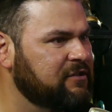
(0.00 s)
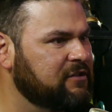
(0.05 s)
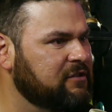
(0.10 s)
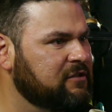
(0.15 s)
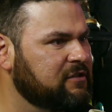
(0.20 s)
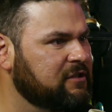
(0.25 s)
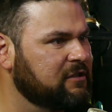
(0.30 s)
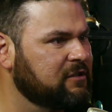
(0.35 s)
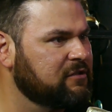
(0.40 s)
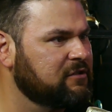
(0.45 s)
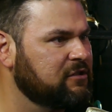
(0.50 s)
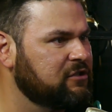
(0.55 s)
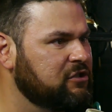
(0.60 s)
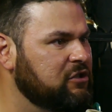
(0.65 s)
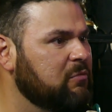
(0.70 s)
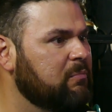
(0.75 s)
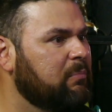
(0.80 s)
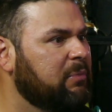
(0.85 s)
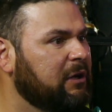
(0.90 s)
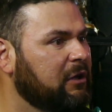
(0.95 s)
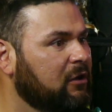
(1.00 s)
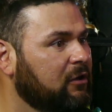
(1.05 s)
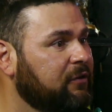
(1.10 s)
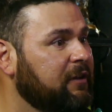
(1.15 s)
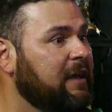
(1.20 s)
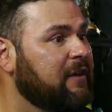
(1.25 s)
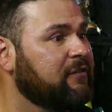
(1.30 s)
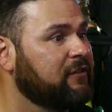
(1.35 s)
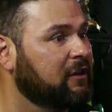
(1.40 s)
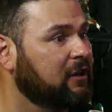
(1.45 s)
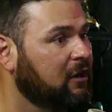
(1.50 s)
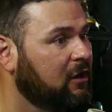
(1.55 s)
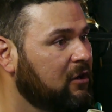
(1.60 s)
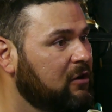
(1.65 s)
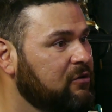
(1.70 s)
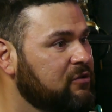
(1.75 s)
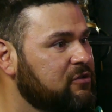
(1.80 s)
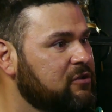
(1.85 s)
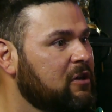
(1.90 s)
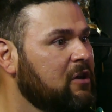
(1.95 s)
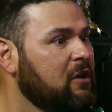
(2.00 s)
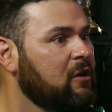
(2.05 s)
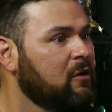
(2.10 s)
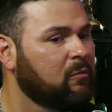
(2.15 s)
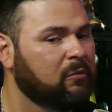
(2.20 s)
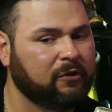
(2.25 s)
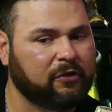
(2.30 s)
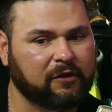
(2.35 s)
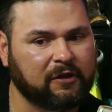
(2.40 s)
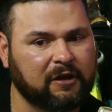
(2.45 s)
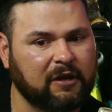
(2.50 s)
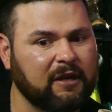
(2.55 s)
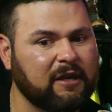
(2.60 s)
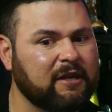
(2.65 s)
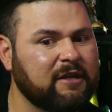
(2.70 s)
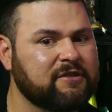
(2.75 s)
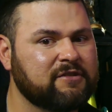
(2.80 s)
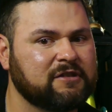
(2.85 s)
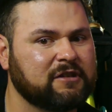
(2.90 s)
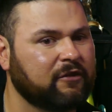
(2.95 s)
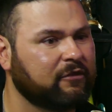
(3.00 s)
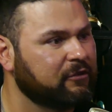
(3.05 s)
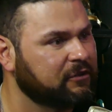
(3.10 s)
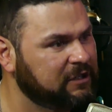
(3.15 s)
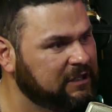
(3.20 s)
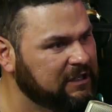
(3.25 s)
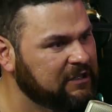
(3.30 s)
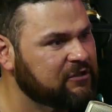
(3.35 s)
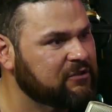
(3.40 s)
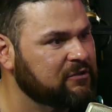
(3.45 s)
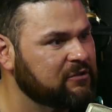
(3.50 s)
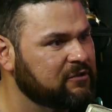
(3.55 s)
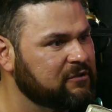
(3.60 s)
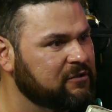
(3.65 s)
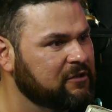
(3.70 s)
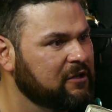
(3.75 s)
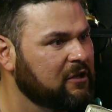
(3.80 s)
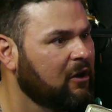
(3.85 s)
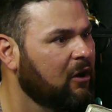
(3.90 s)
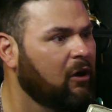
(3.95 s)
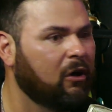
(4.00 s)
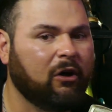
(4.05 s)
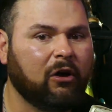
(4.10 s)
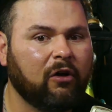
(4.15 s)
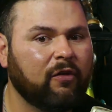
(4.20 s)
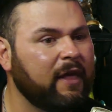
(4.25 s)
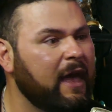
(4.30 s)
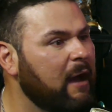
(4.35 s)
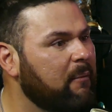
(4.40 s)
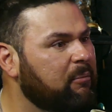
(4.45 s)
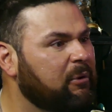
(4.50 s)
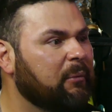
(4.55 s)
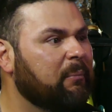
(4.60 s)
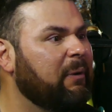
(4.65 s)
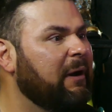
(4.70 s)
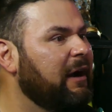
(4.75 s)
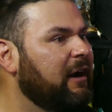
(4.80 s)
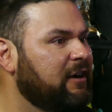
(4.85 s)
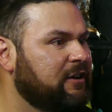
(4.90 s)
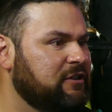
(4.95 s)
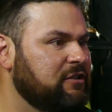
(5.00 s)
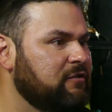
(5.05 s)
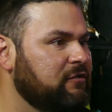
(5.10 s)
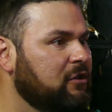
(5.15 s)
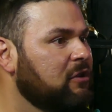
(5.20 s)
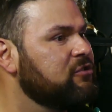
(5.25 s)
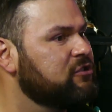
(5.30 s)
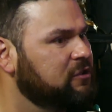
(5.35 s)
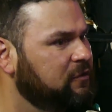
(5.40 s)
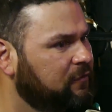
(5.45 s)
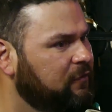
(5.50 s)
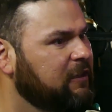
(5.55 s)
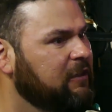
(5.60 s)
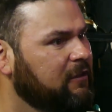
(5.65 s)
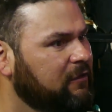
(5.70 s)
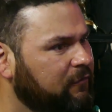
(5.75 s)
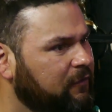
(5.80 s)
skills that you built as a coach with kids and other teachers, all that prepared you. Don't you feel for